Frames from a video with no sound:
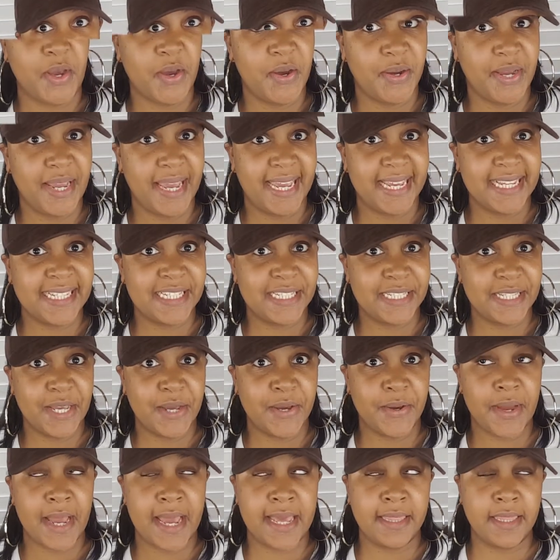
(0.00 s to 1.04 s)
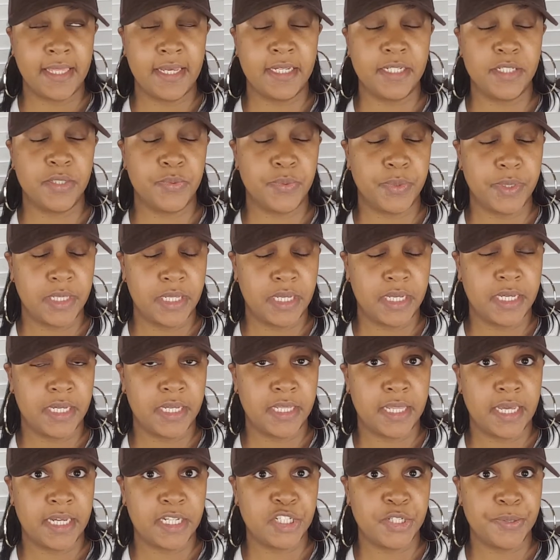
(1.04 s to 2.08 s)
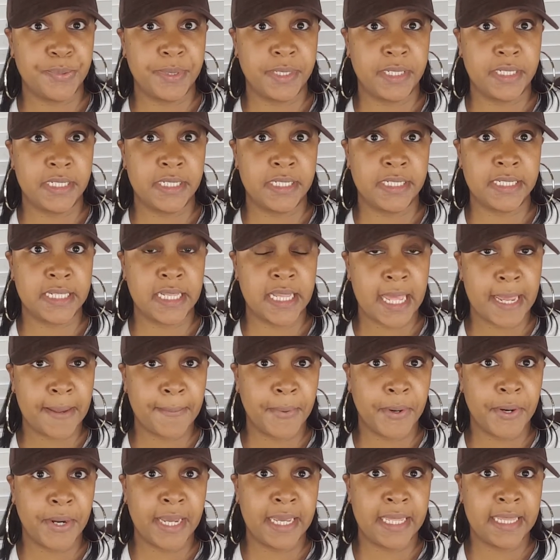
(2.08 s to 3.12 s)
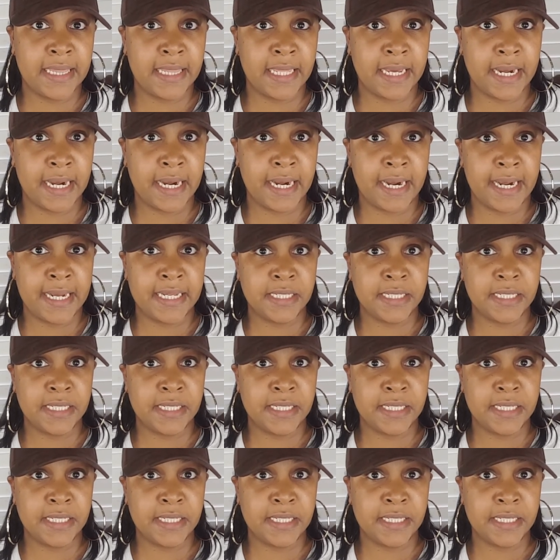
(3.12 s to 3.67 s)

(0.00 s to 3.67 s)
Okay, so I think it's really good that she put a disclaimer in there,